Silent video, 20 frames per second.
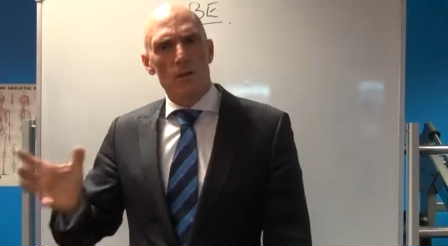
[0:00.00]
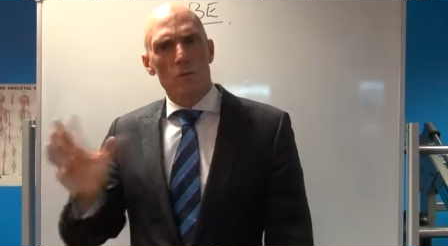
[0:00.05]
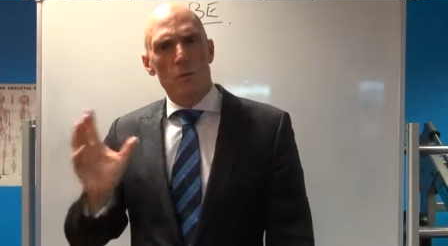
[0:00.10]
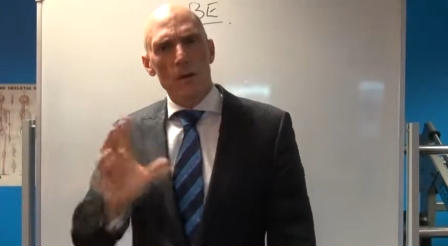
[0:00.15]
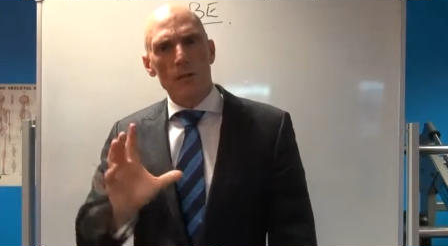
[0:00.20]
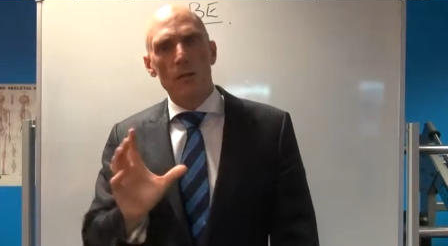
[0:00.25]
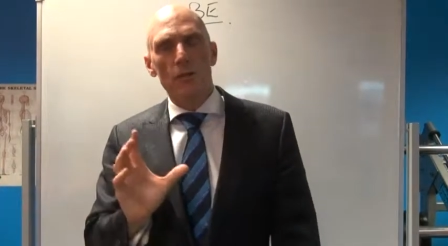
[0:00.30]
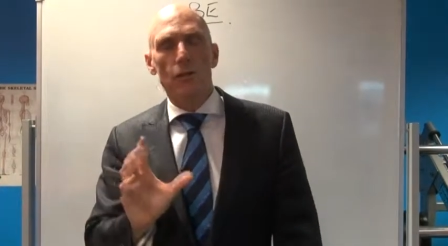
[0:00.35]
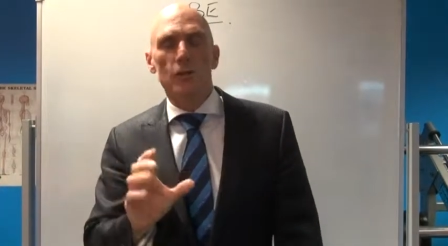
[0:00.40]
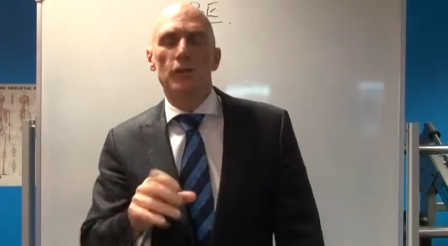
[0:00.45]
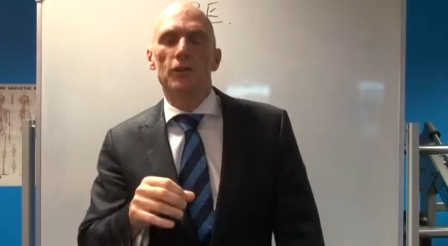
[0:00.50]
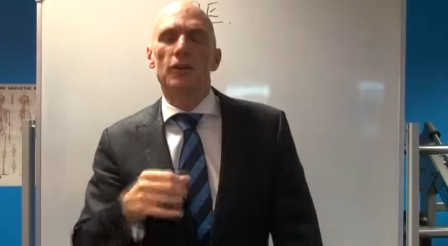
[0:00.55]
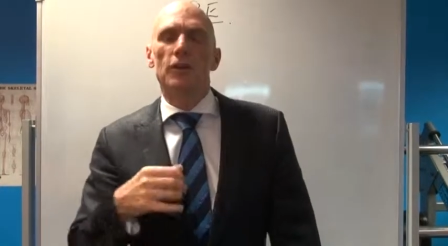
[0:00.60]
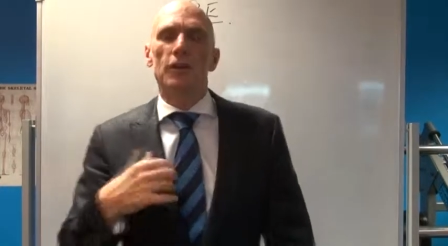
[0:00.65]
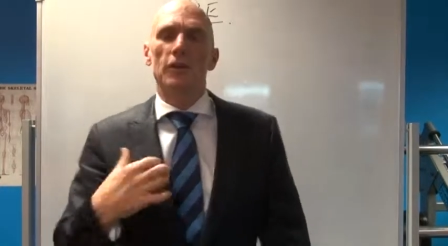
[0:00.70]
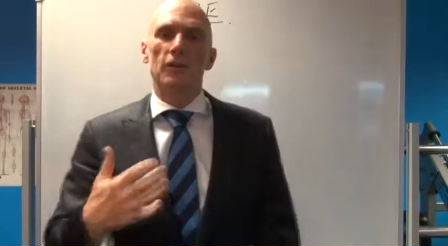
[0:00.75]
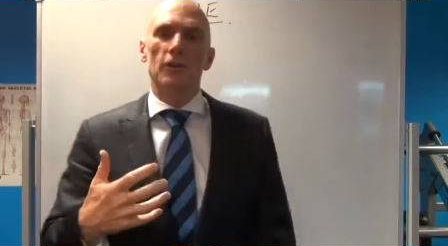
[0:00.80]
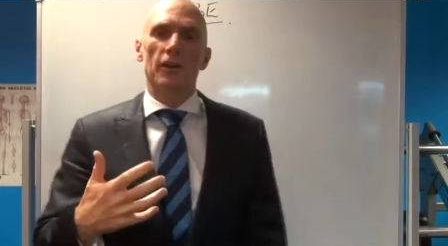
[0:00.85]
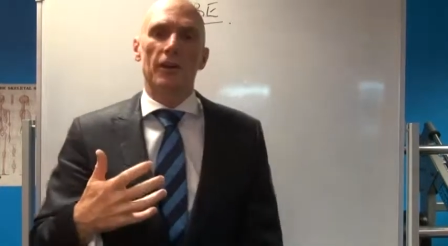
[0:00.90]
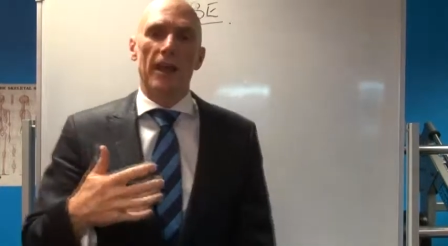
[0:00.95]
One thing, you
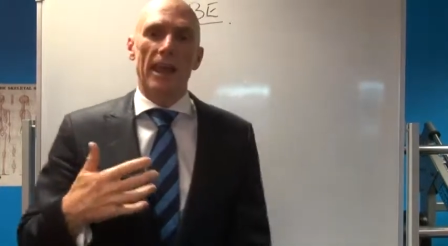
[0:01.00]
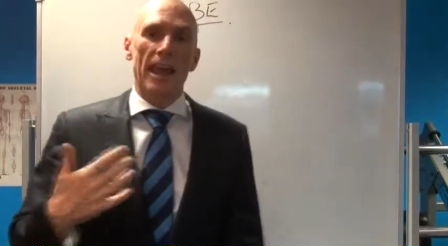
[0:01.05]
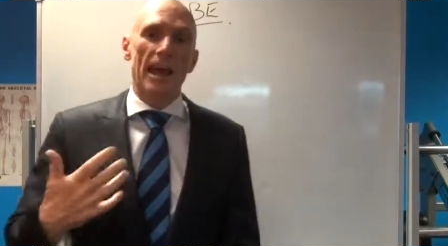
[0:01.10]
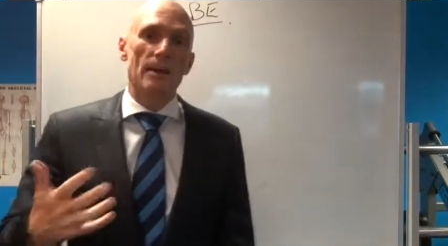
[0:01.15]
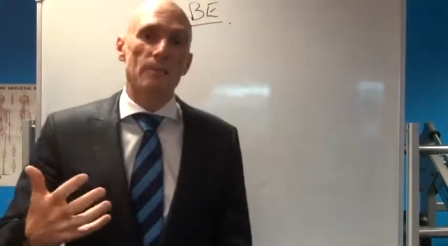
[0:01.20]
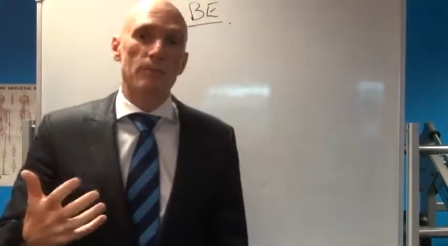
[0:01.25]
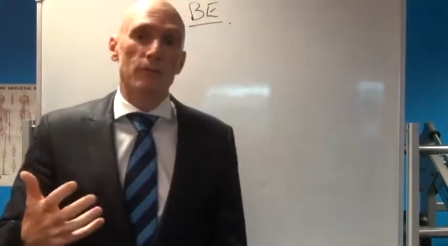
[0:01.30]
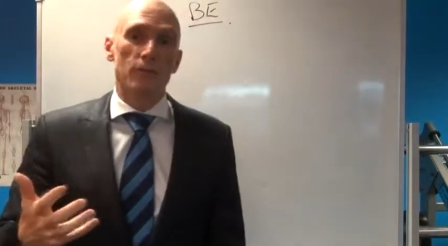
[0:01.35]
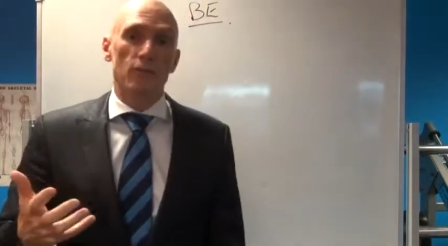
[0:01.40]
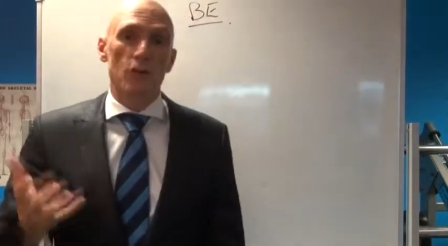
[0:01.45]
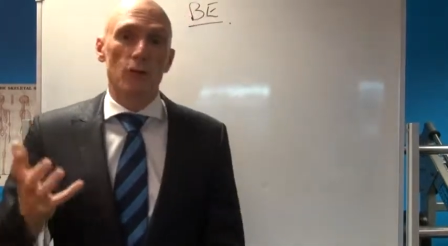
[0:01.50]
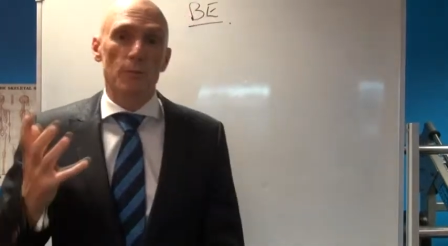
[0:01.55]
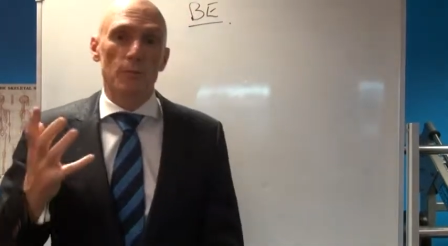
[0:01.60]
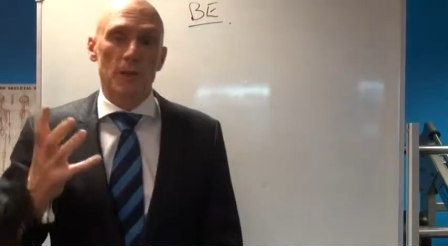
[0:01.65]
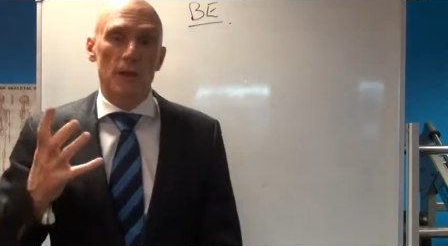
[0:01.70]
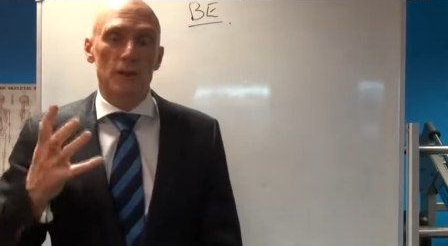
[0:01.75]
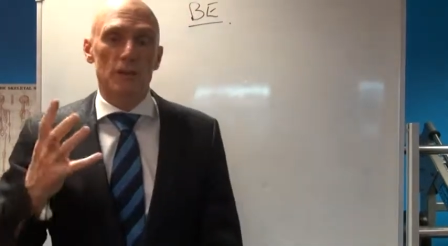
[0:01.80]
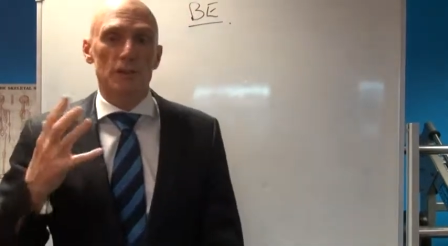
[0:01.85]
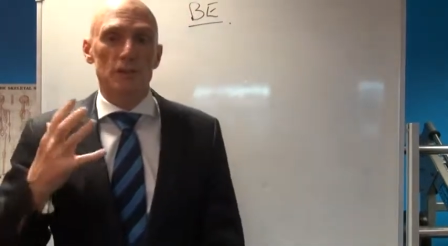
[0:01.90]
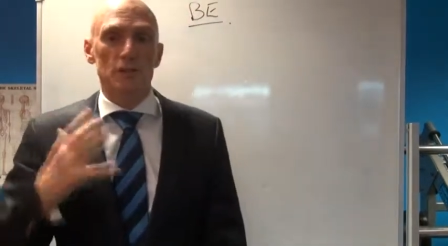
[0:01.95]
cannot outperform
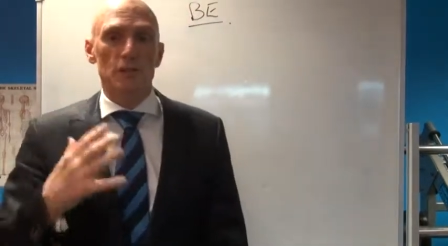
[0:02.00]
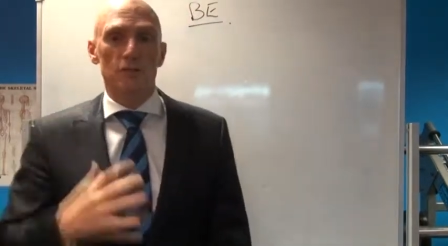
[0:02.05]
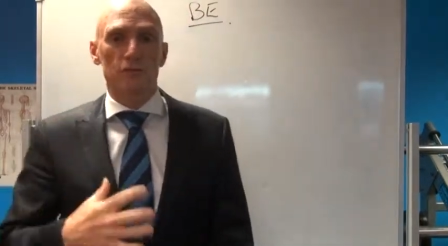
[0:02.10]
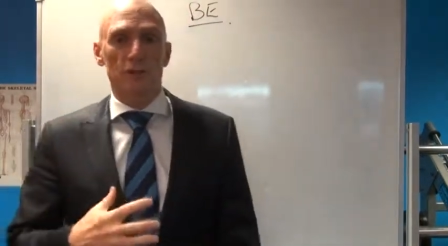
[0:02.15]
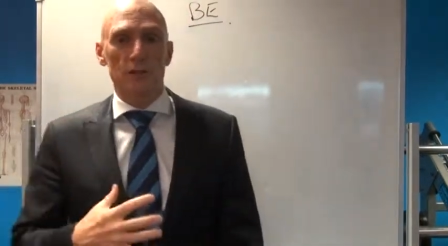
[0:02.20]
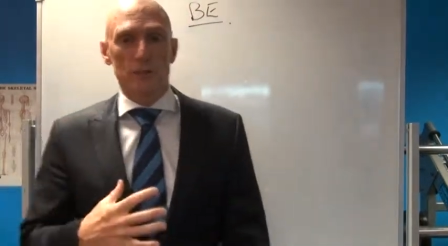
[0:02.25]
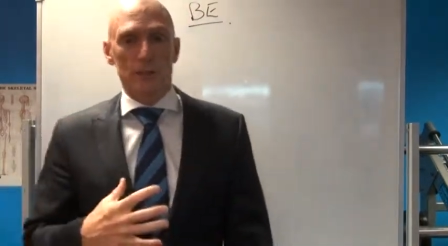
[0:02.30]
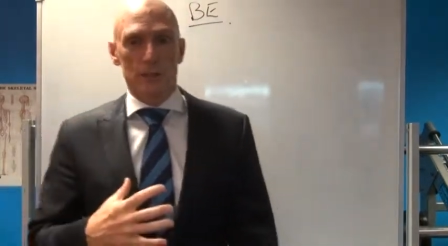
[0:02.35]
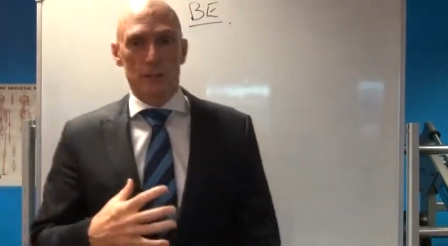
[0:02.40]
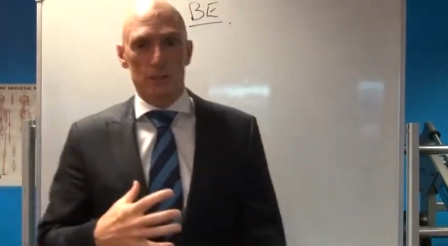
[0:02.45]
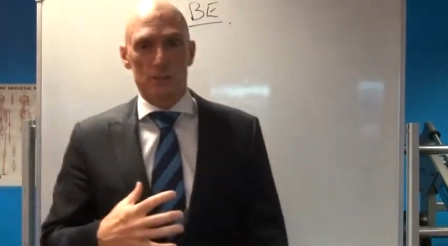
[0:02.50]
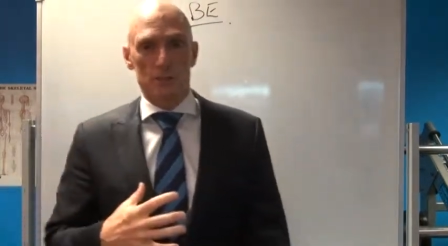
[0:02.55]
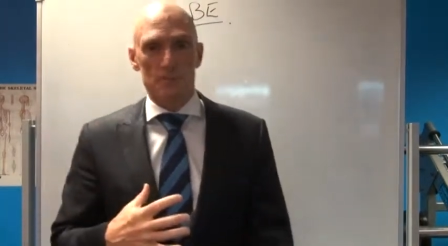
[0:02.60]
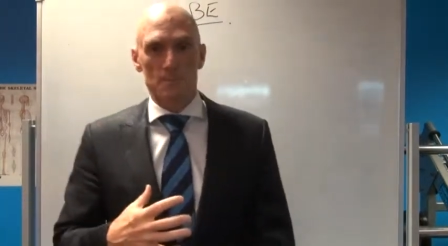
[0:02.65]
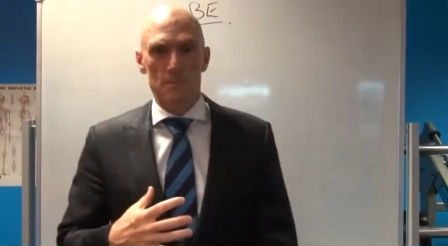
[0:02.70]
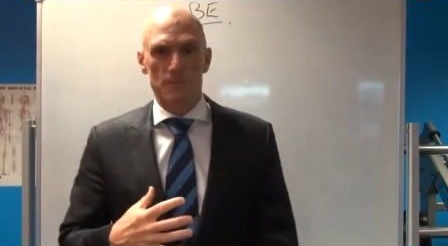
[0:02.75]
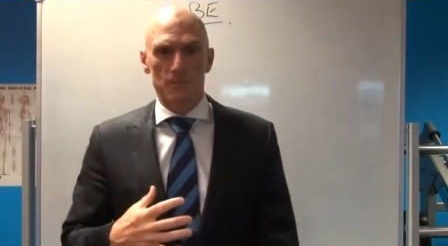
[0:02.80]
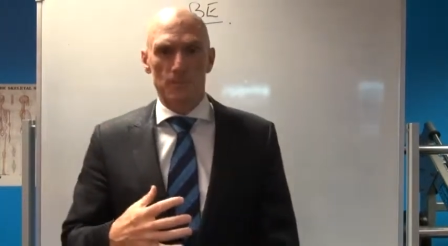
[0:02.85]
your own self image.